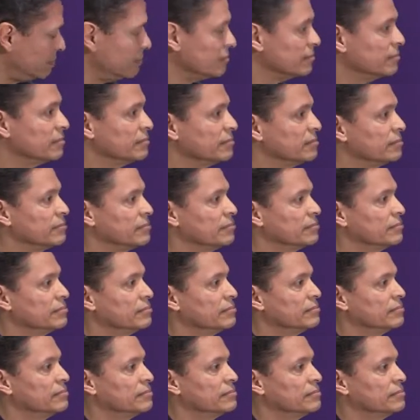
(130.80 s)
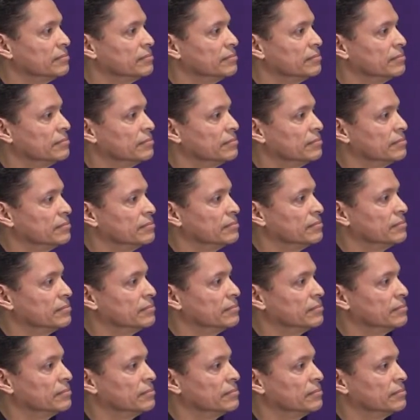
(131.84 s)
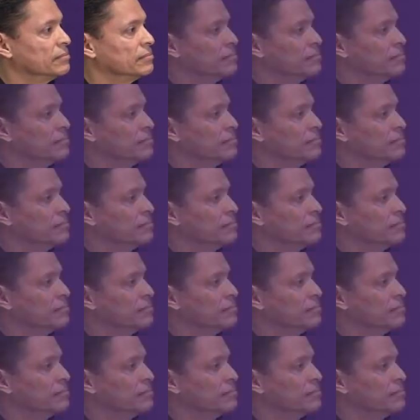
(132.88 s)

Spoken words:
No words are spoken by the person on screen.